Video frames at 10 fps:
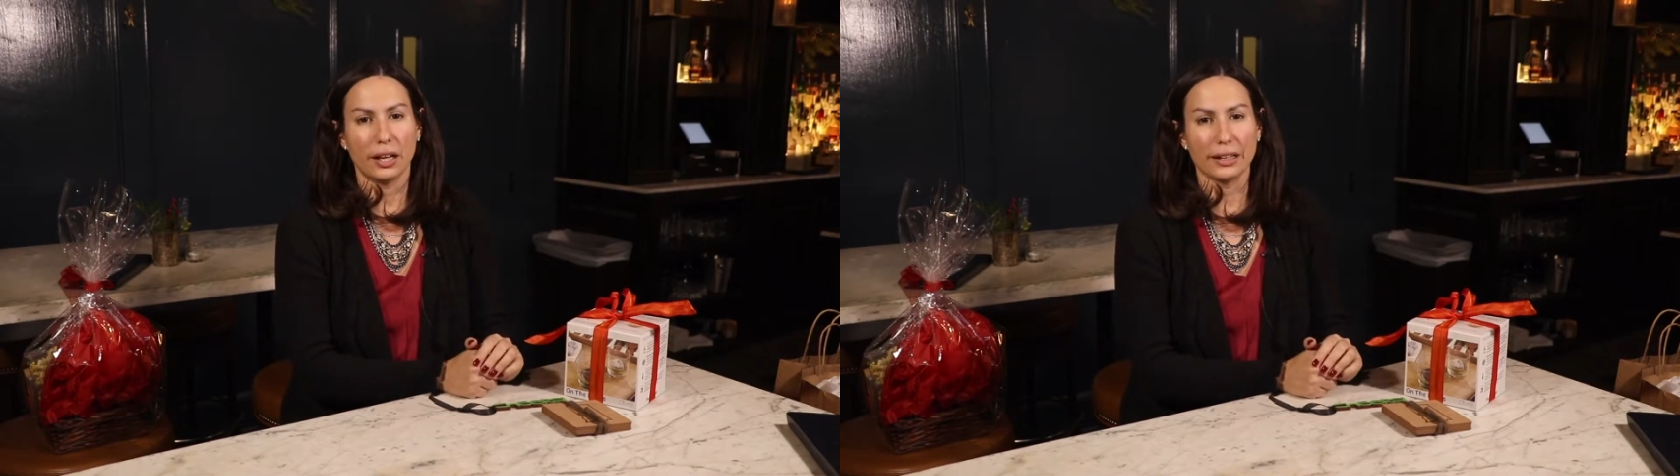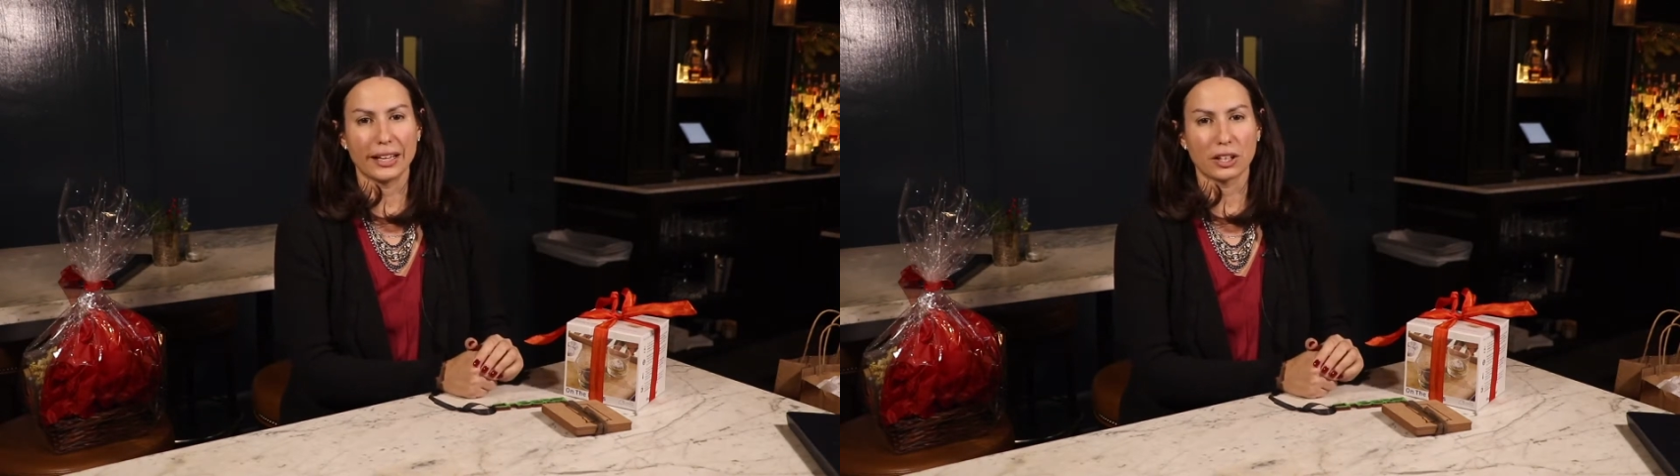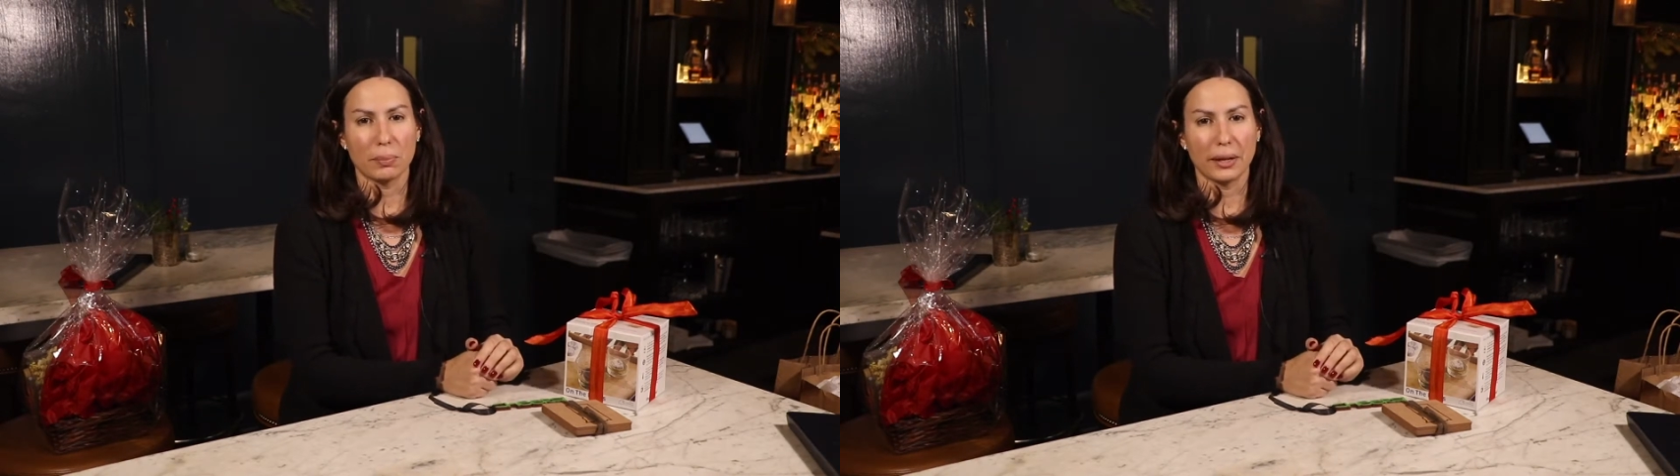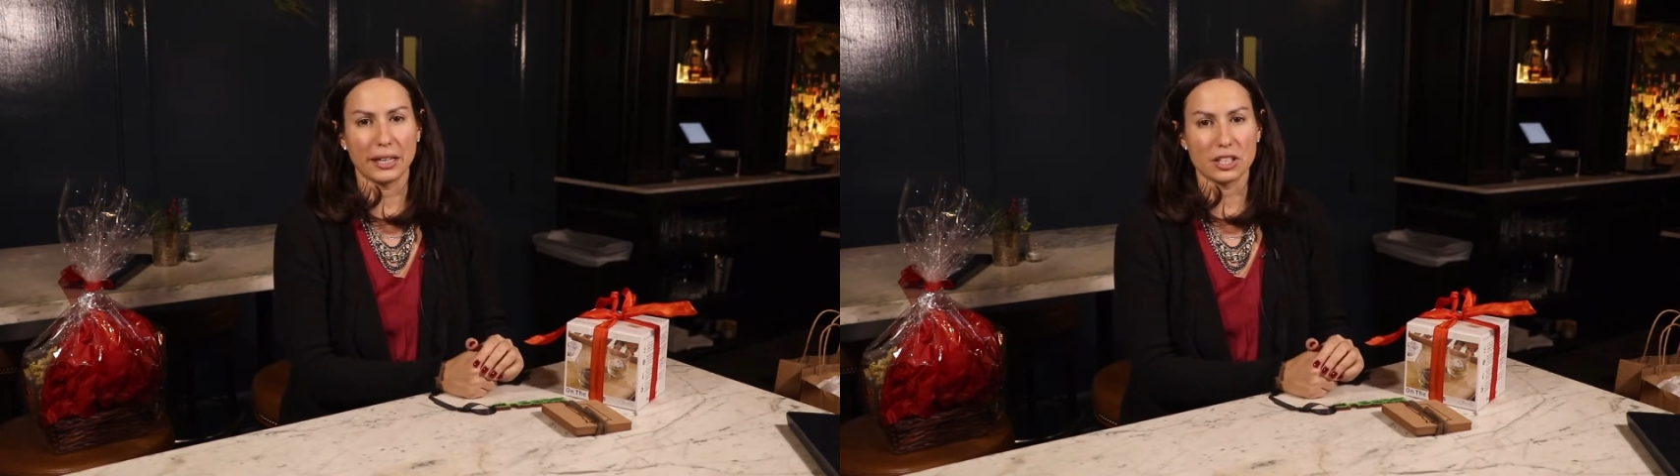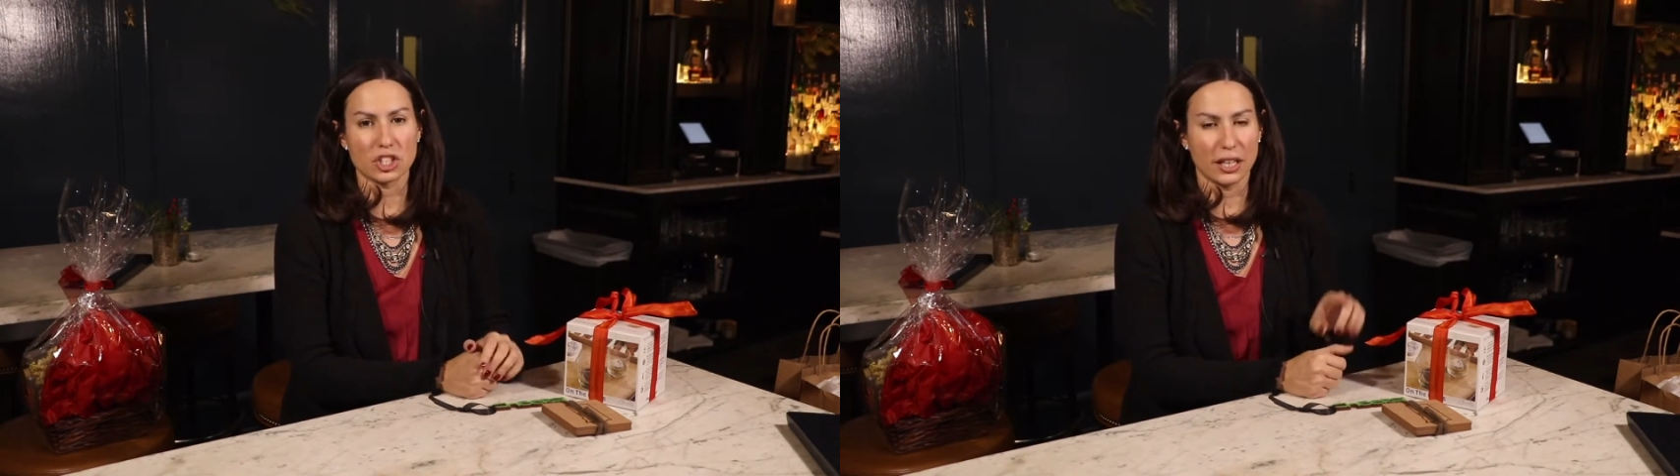Like our
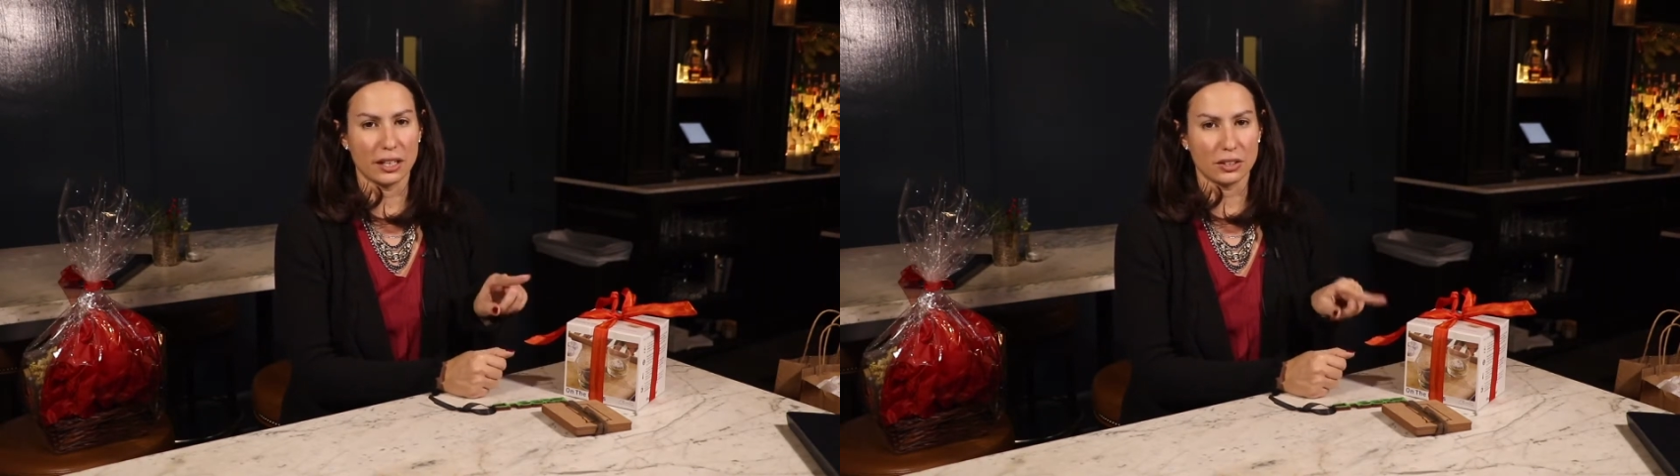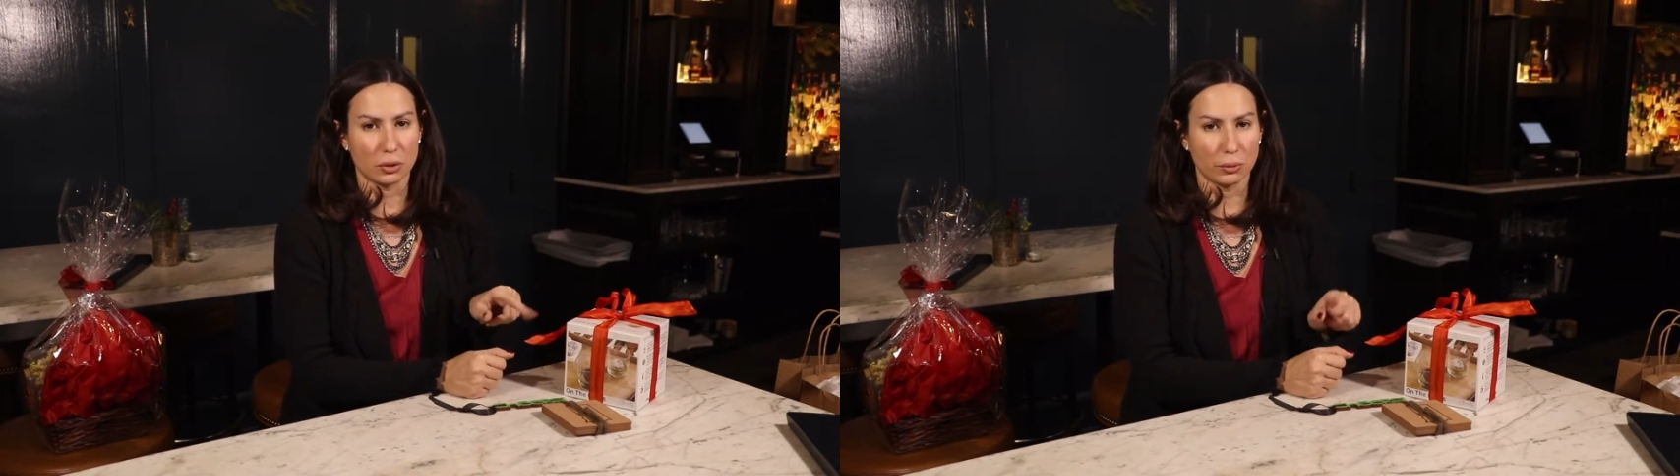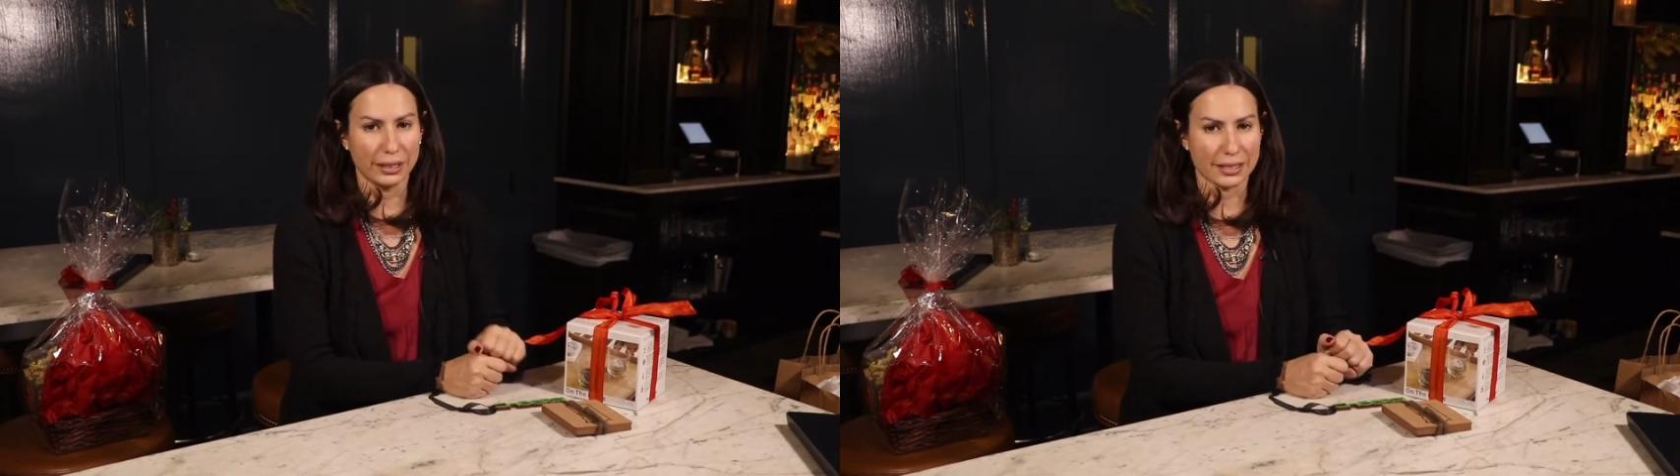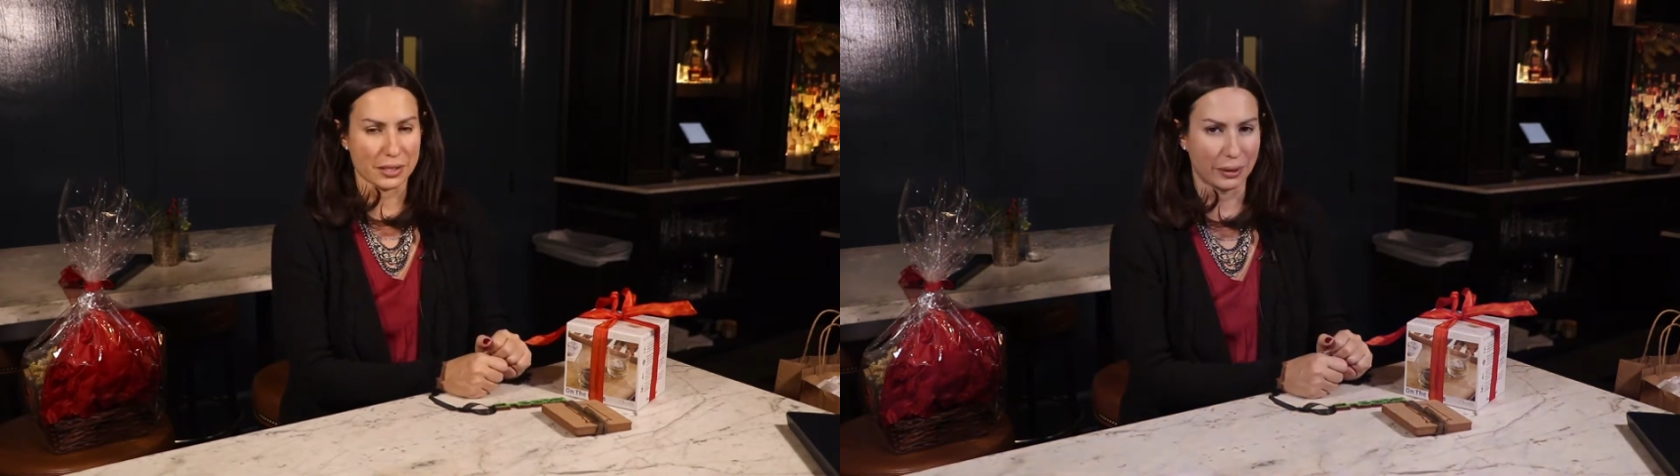page, and you can win this